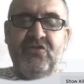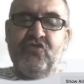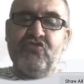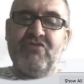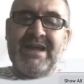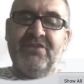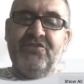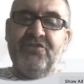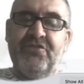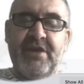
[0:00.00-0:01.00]
tracks
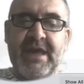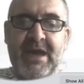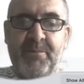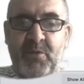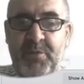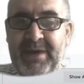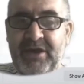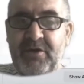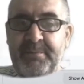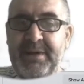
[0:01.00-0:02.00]
just now, but we might
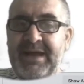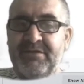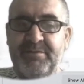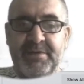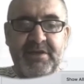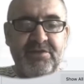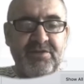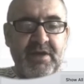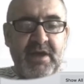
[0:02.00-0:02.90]
come back to MIDIs